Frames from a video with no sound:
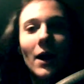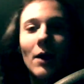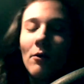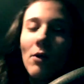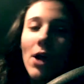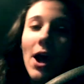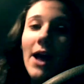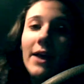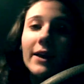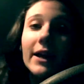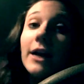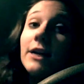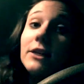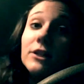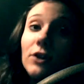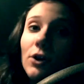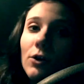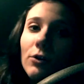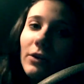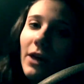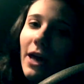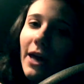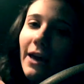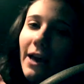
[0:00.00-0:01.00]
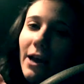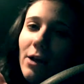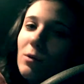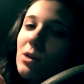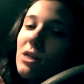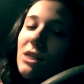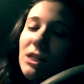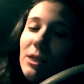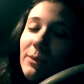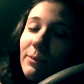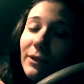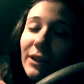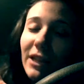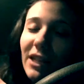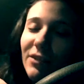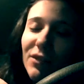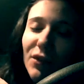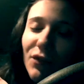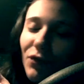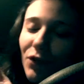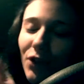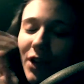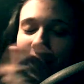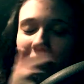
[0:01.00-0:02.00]
I don't like I Want to Believe,
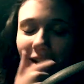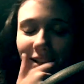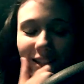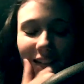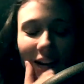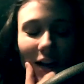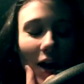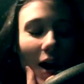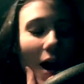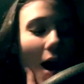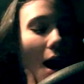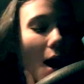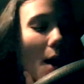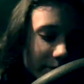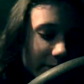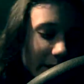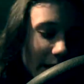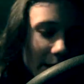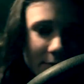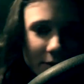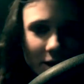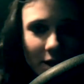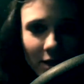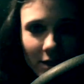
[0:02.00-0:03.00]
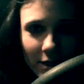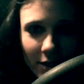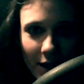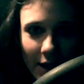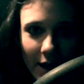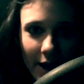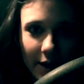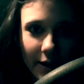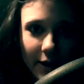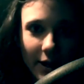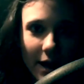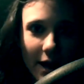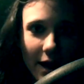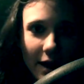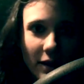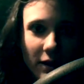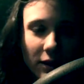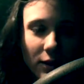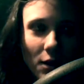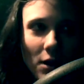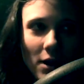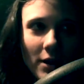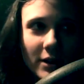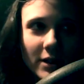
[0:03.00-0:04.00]
if you can't tell. That being said, I
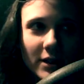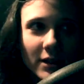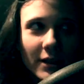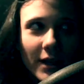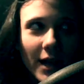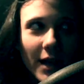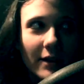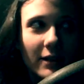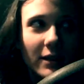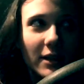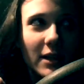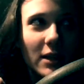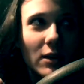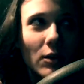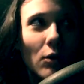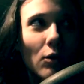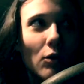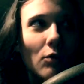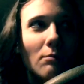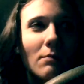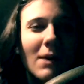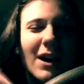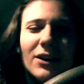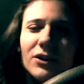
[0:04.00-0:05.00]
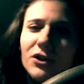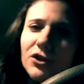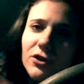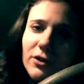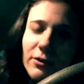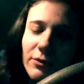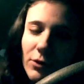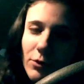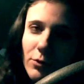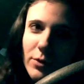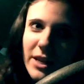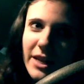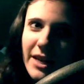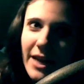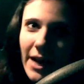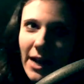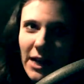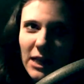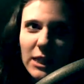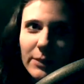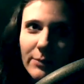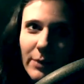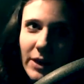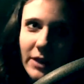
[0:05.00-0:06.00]
thought that the whole Monster of the Week
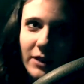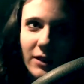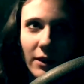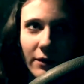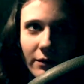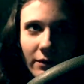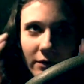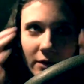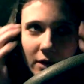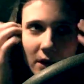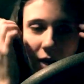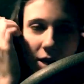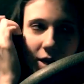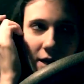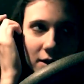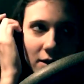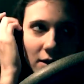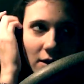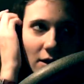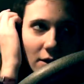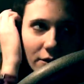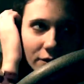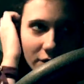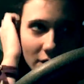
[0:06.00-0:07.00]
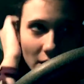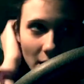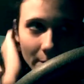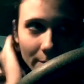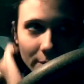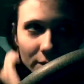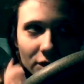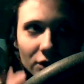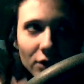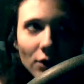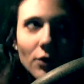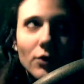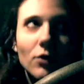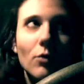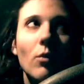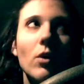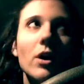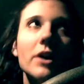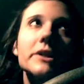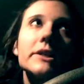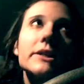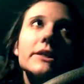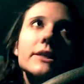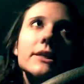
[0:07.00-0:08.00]
aspect of the episode
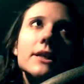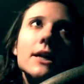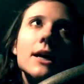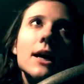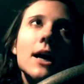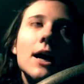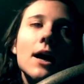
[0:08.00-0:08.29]
was,